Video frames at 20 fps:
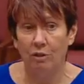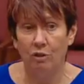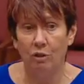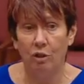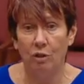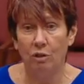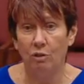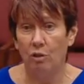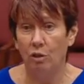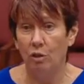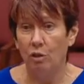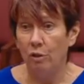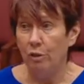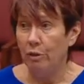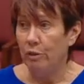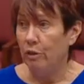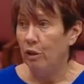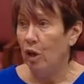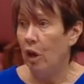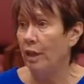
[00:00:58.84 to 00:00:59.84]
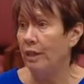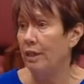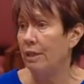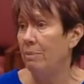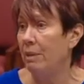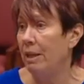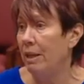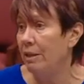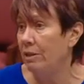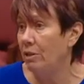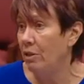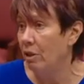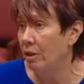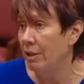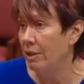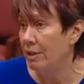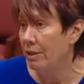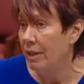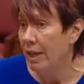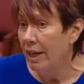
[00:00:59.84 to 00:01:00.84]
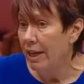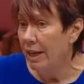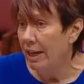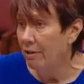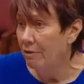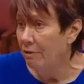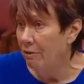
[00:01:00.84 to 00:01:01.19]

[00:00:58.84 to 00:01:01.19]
to lose $90 million in